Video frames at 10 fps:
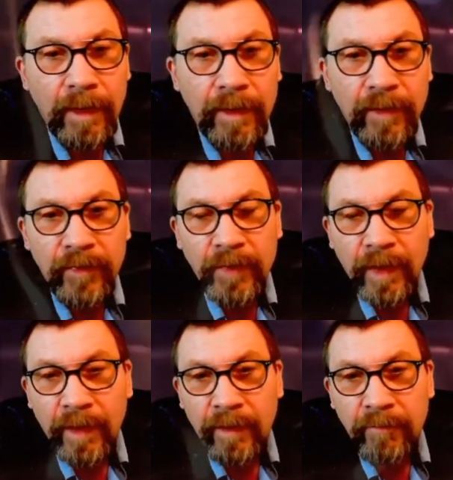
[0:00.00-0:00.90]
This
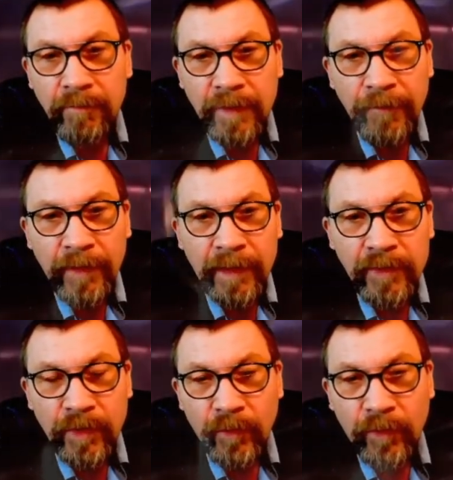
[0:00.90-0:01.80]
definitely
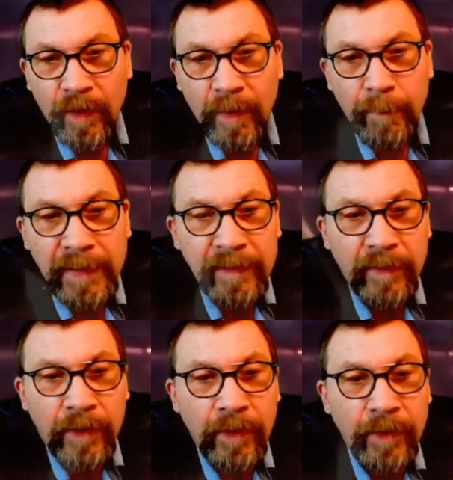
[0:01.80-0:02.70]
shows that the peaks
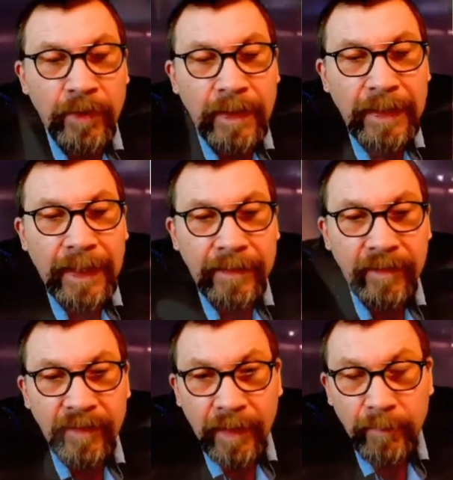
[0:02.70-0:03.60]
occur at the
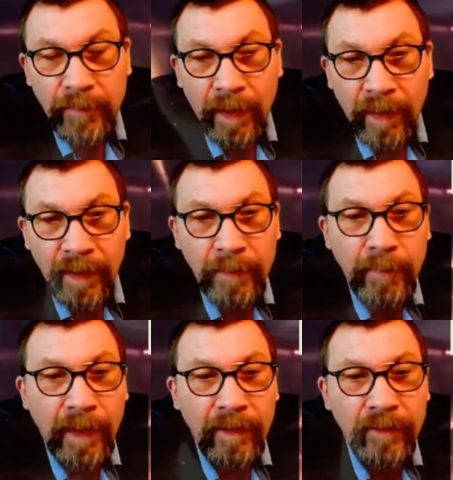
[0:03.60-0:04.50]
same
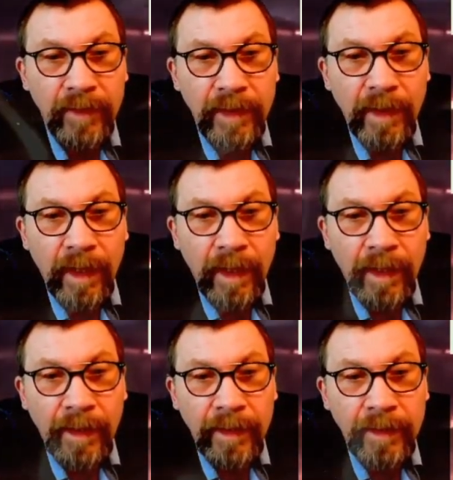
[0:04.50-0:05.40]
time as the
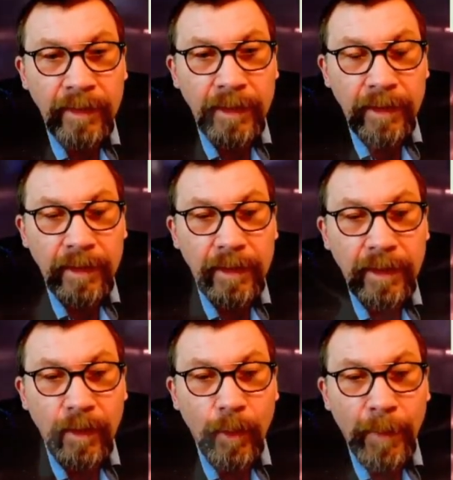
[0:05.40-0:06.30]
high
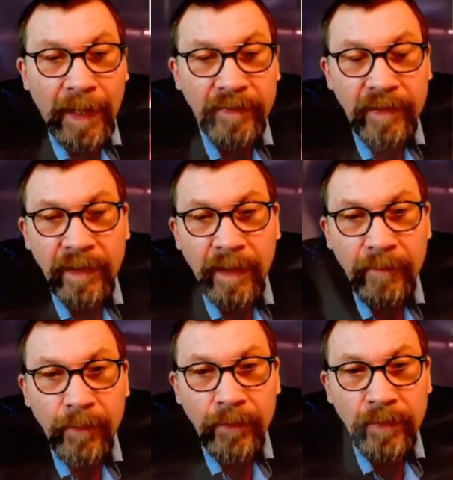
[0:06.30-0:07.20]
opacity
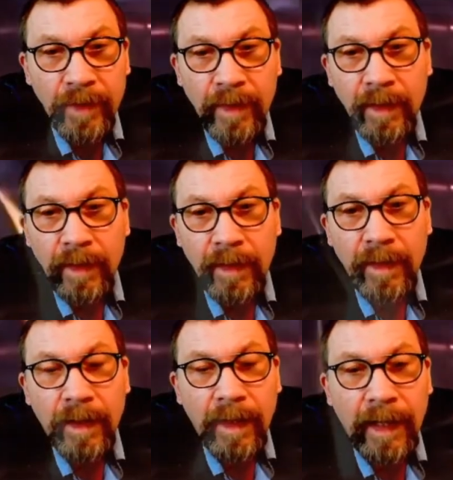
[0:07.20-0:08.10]
levels.
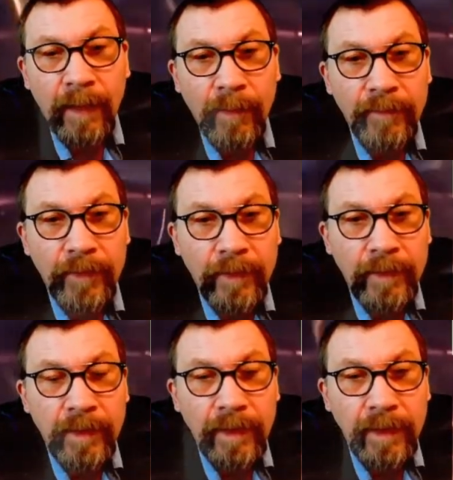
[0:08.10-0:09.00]
However,
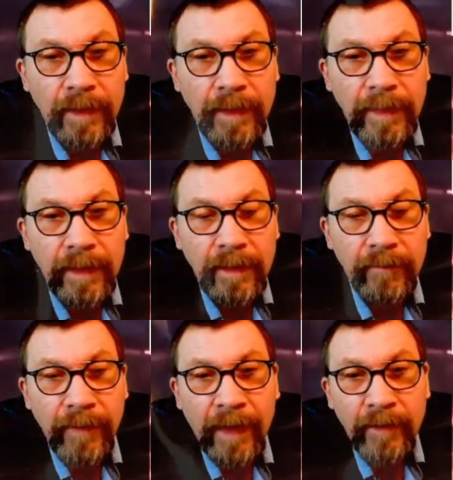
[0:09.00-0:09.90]
the
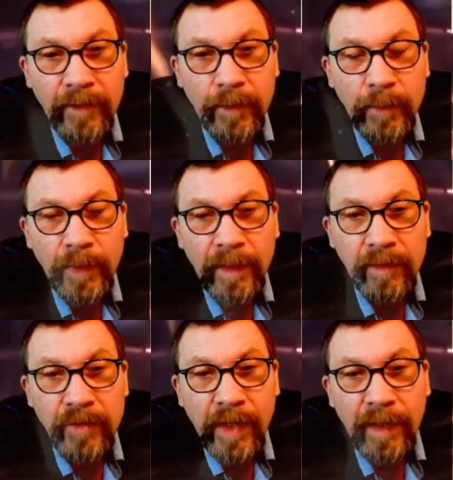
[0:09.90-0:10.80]
value
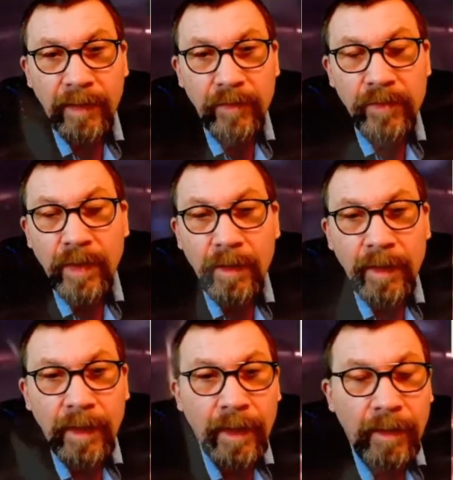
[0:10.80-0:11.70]
can change
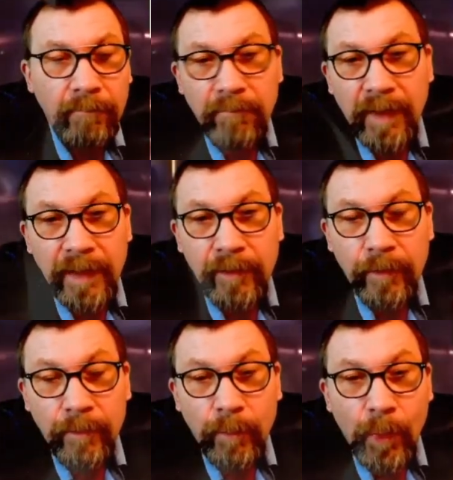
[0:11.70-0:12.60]

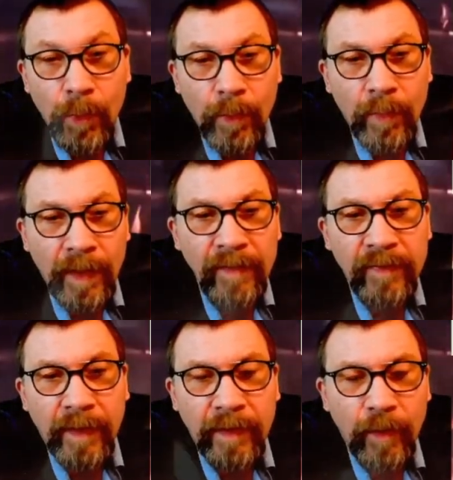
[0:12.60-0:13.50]
either more or less
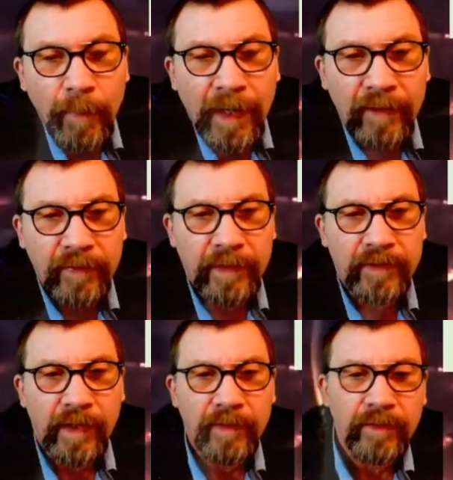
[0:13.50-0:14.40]
than the opacity
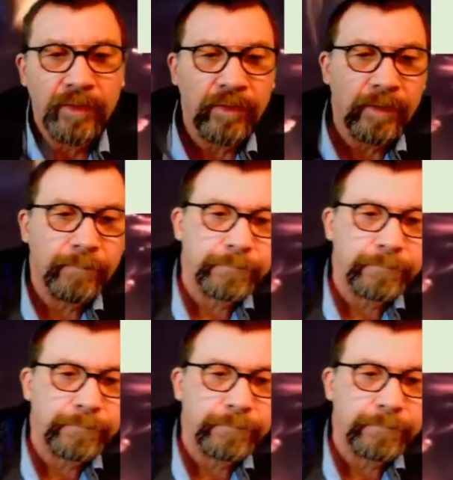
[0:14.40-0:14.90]
changes.